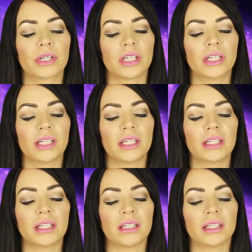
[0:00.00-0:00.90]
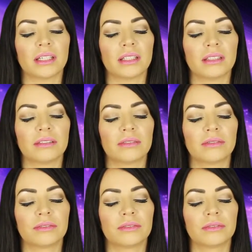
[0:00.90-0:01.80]
Good.
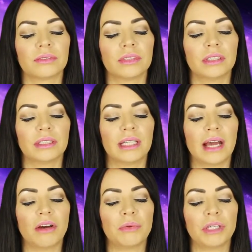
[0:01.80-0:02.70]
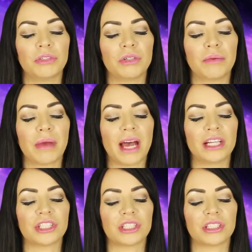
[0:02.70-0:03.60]
Now I want you to
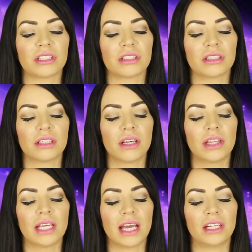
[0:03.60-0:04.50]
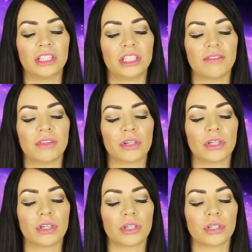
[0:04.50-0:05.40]
imagine the energy of the
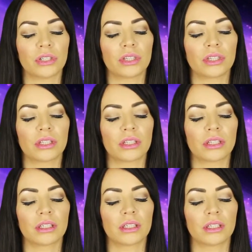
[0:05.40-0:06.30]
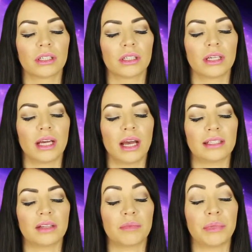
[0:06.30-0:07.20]
earth
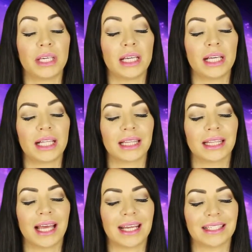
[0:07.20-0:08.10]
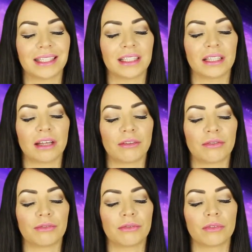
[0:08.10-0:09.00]
as a pink light, that
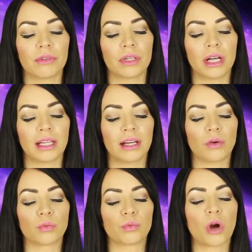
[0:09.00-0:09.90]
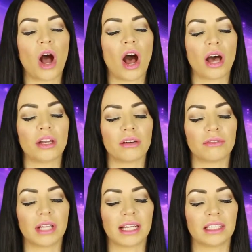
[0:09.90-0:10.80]
like a rod
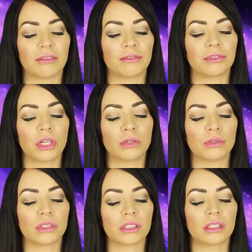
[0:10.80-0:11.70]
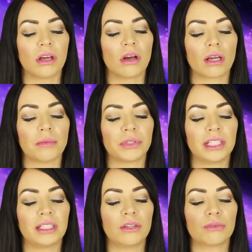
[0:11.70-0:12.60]
of light that flows
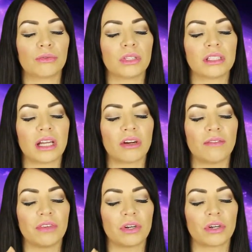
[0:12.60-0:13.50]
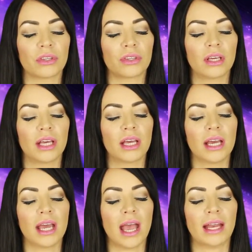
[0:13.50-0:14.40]
completely through the center of the earth
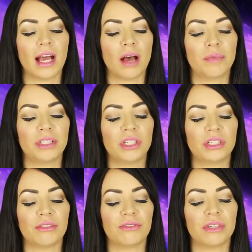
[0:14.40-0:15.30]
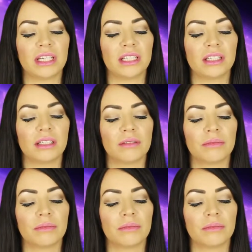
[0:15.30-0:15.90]
and up into your feet.